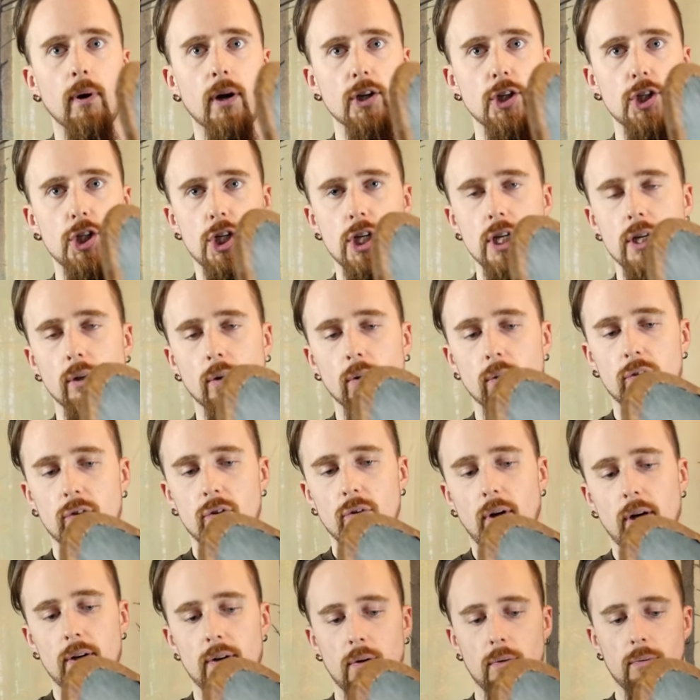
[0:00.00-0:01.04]
my shield
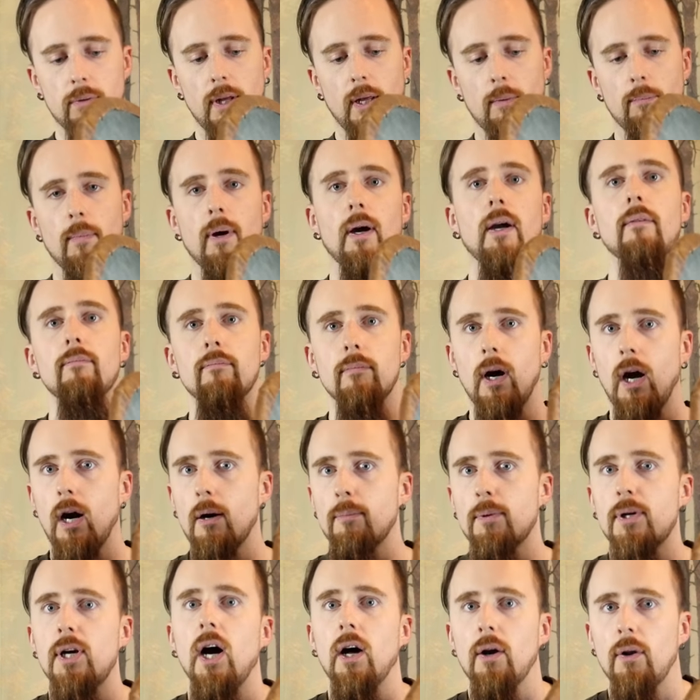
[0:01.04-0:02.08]
so I don't get my
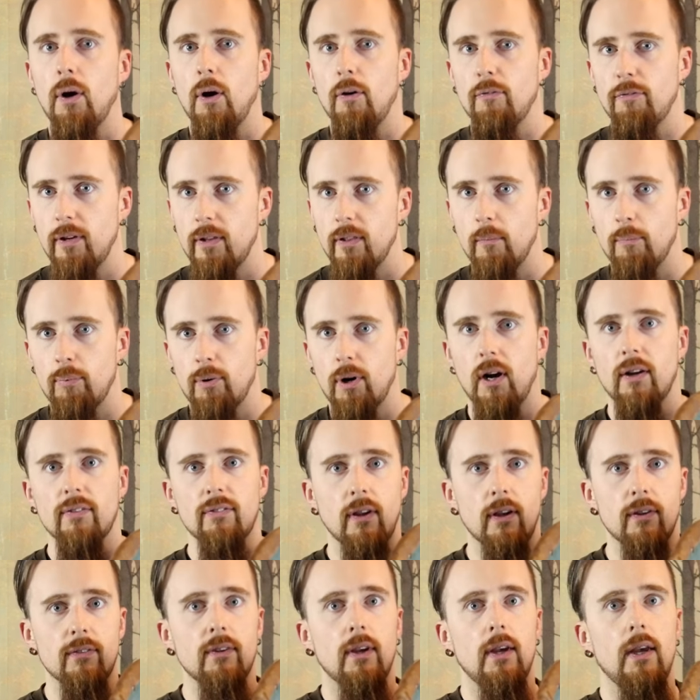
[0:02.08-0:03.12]
arm cut off in the
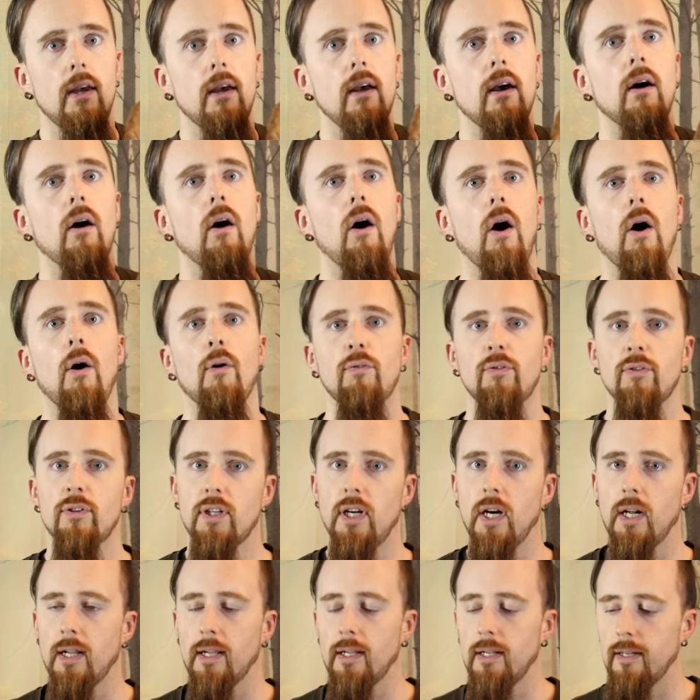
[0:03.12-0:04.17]
process of
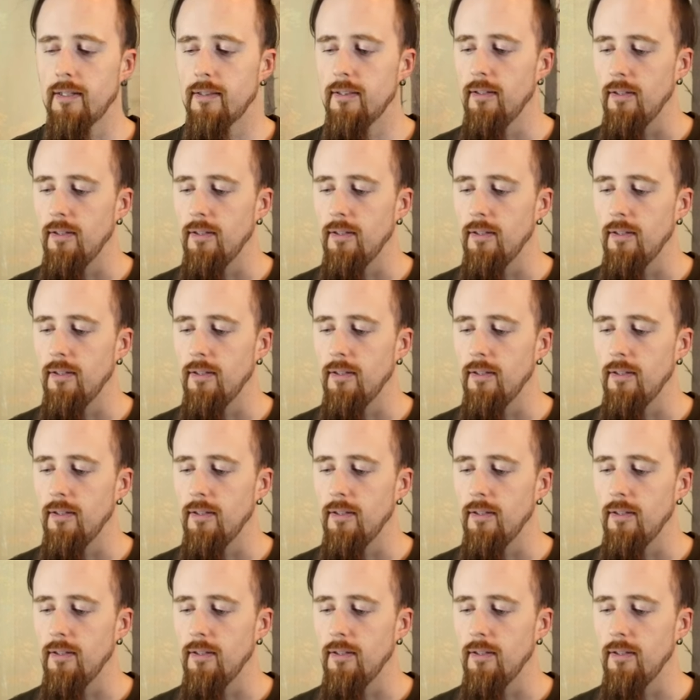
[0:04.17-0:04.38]
cutting like